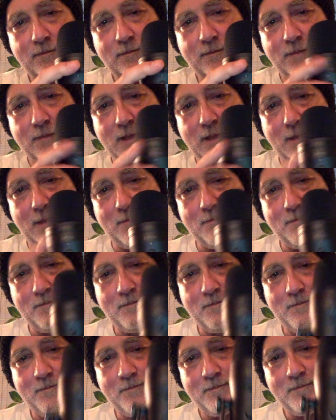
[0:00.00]
Yep.
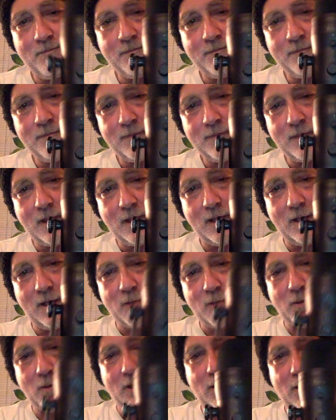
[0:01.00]
And
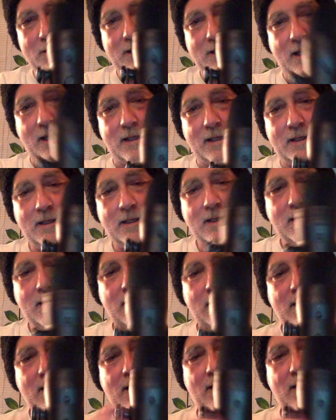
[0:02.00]
here's what it looks like.
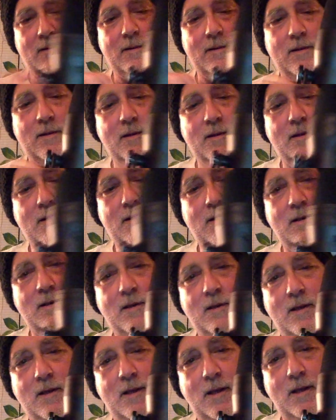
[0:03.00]

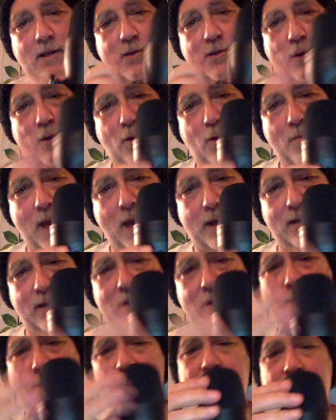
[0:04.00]
It's all
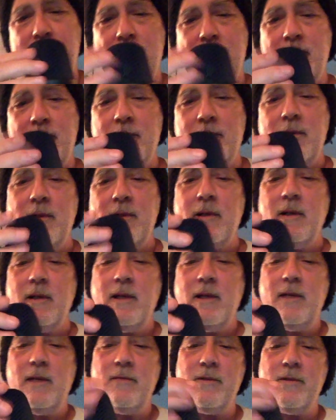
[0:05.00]
metal.
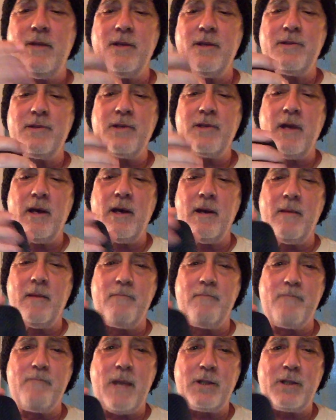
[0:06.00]
Even this
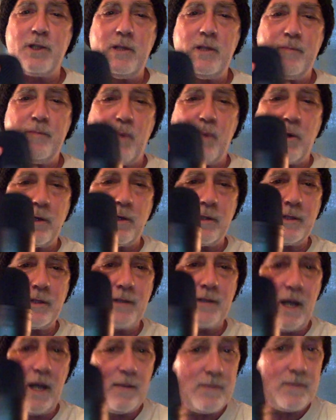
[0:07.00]
meshy part on the
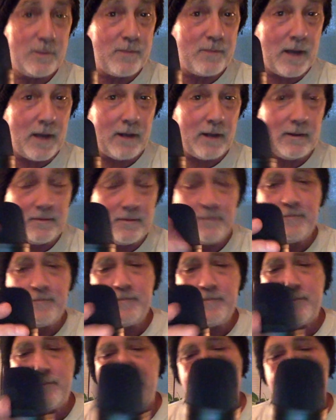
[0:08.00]
top is metal.
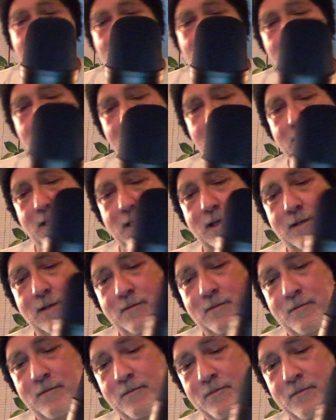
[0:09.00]
I like that.
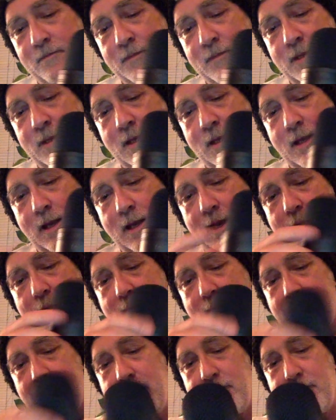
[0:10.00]

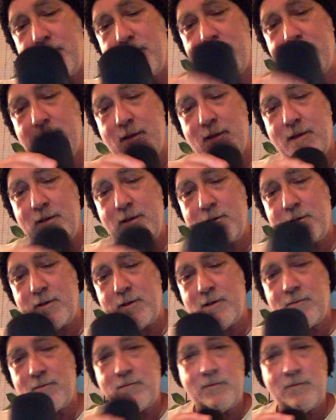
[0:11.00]
You
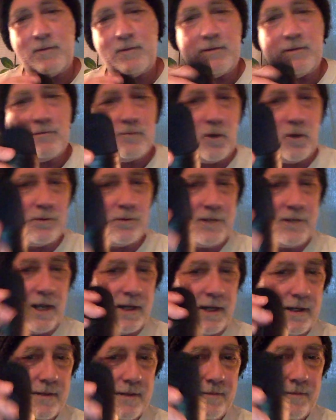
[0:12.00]
can rotate it.